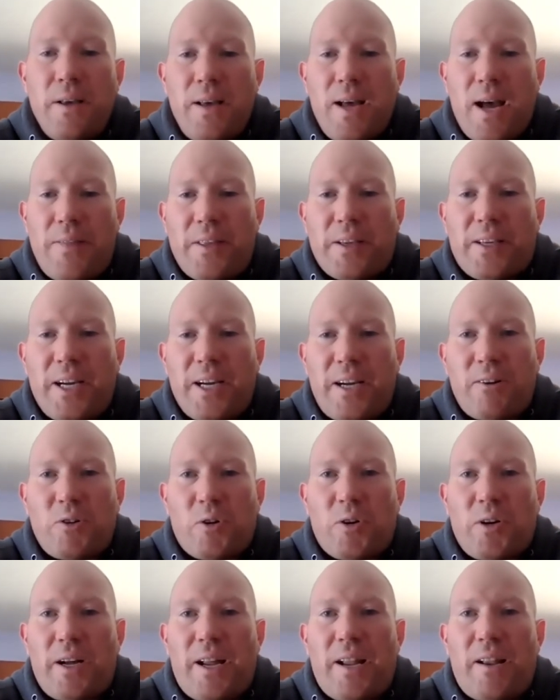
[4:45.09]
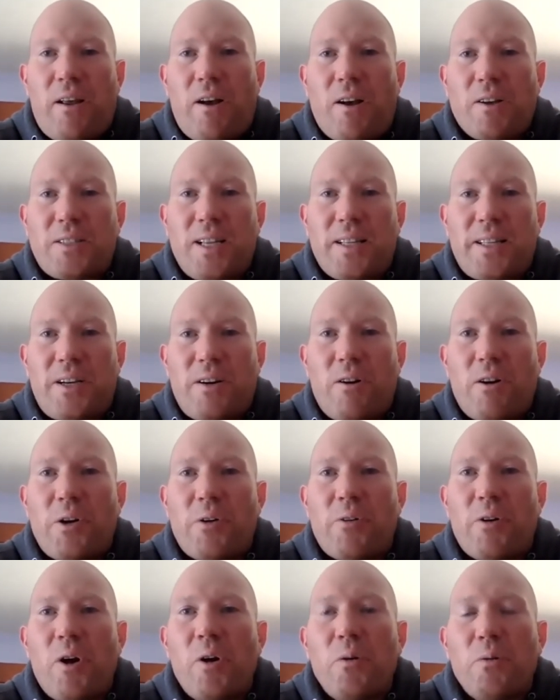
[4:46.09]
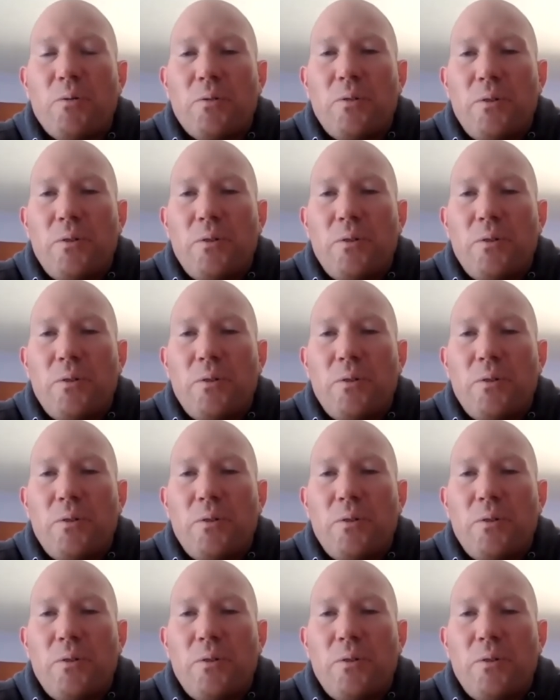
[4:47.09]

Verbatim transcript: and the kickers are kind of lost out there on their own.